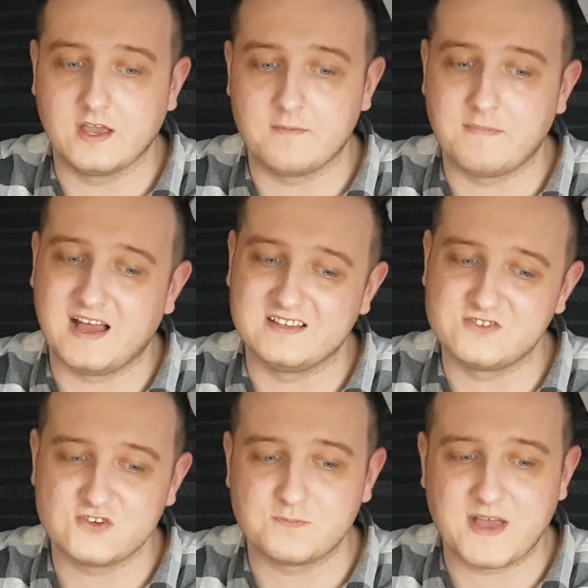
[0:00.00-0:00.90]
mine's
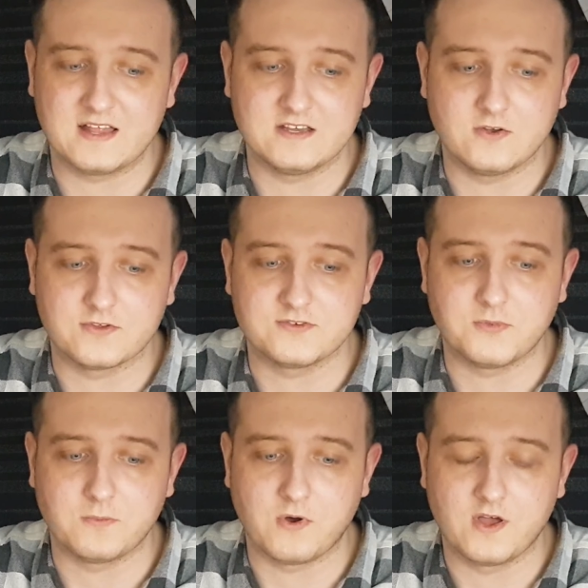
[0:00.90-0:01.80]
just barely
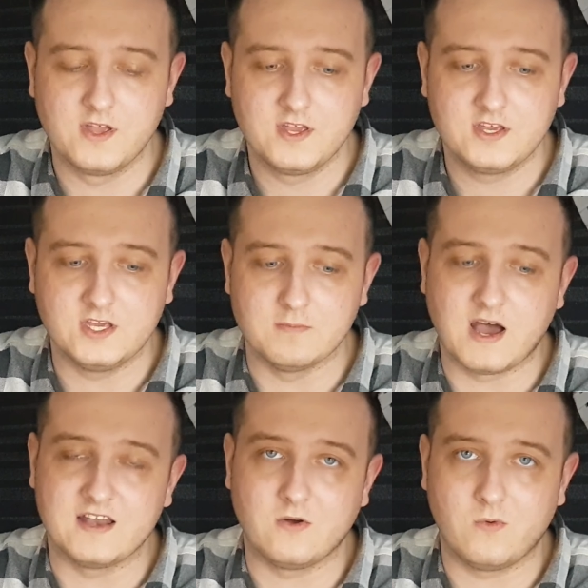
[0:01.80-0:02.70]
noticeable, but you
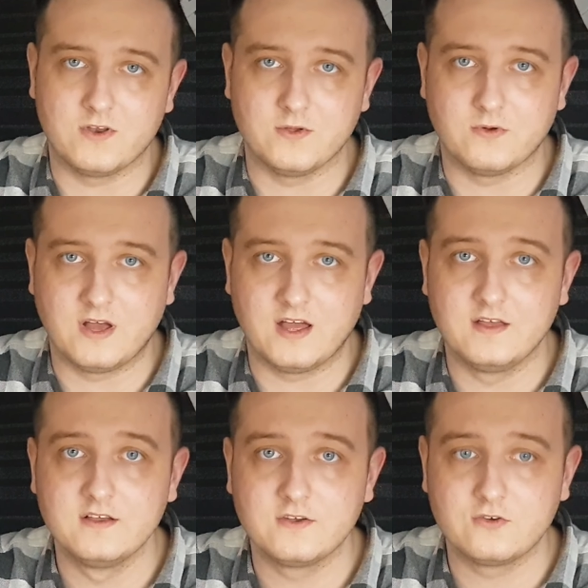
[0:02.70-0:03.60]
might not want
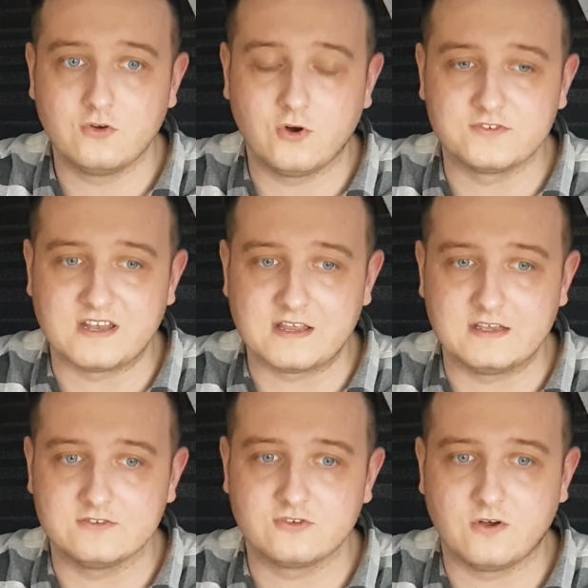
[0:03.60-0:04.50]
to cause
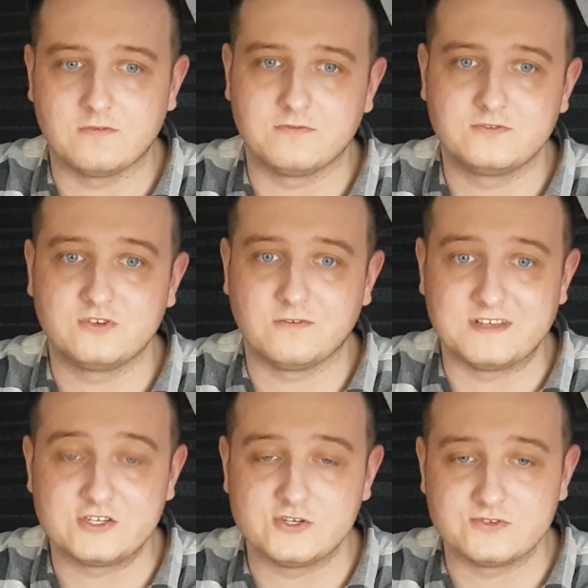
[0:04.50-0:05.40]
any sort of
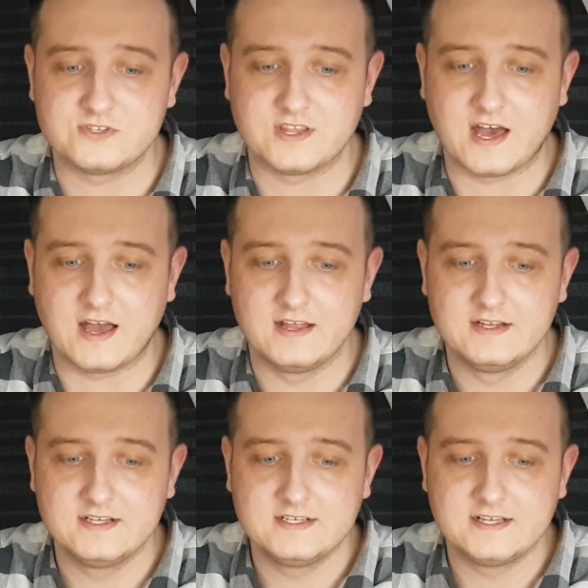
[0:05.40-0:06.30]
issues to
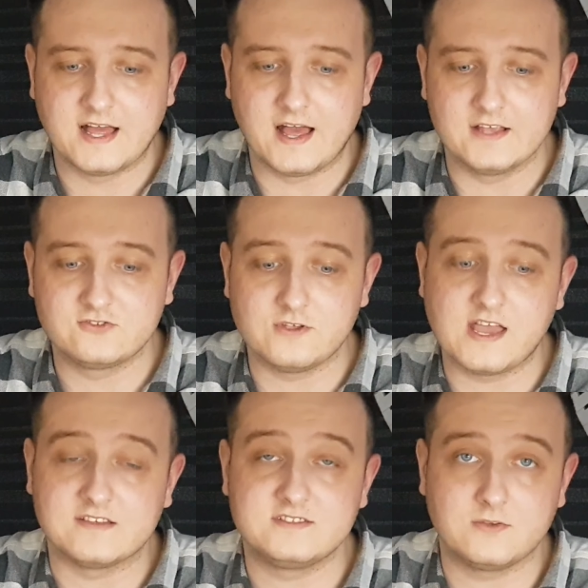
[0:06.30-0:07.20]
that. So
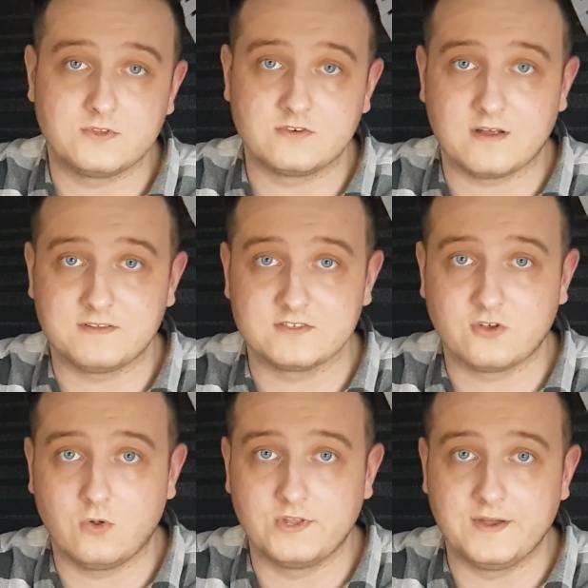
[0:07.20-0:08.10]
yeah, stick with the Graflex
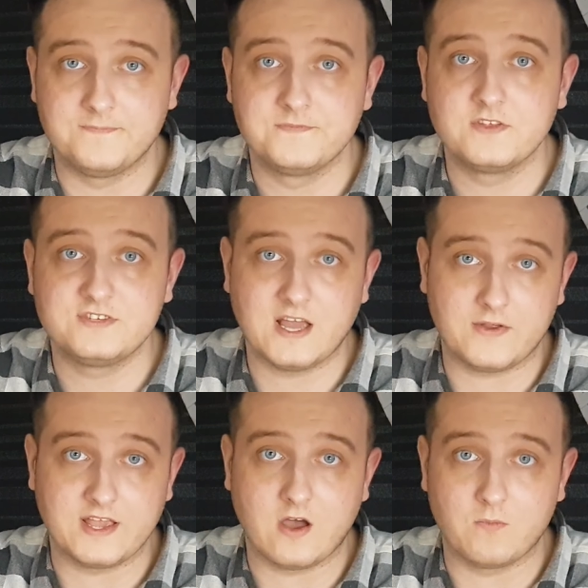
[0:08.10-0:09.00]
holder, see how
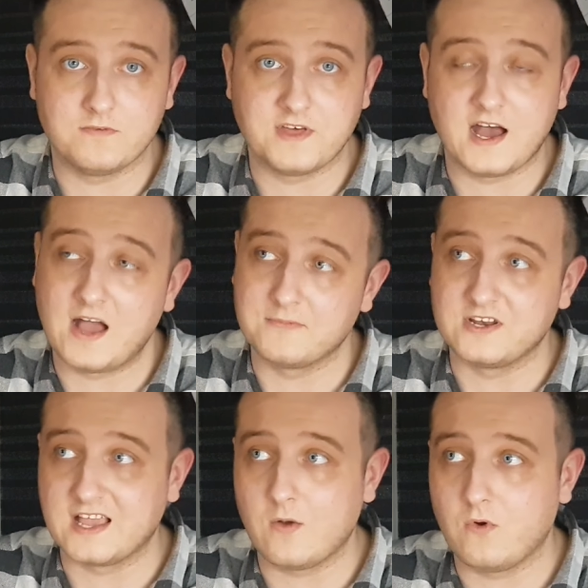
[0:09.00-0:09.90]
you get on with that. I'm
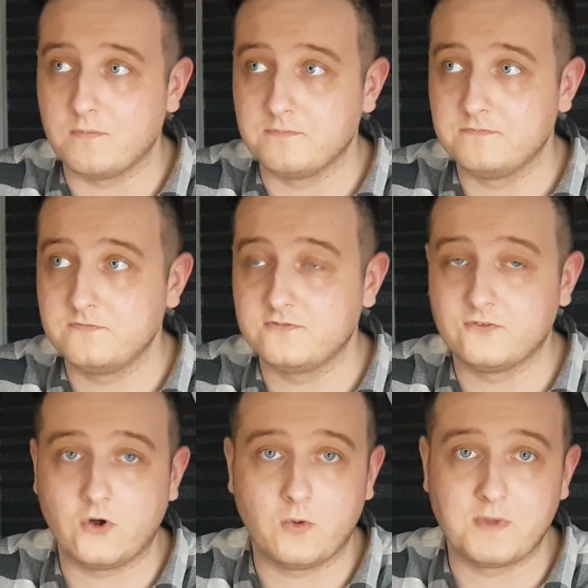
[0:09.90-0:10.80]
going to get one
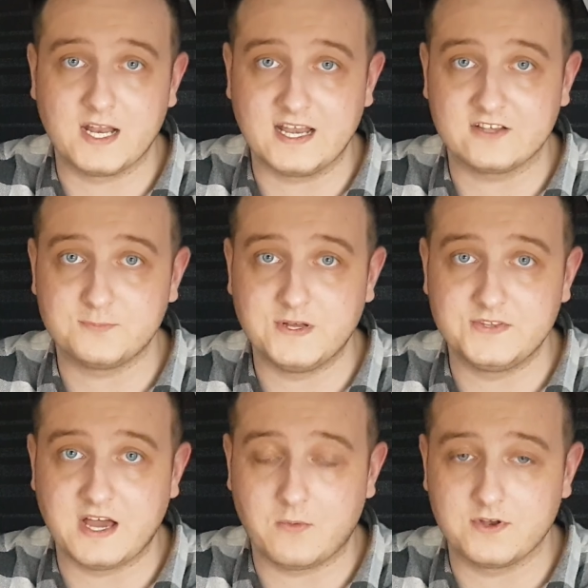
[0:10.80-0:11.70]
for my next build
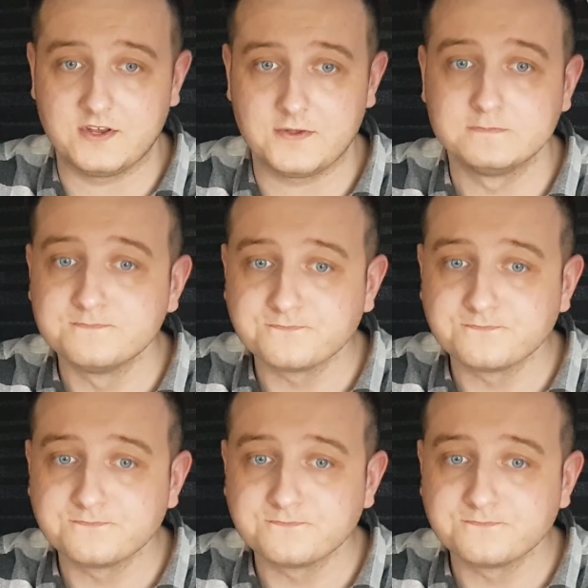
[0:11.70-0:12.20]
that I want to do.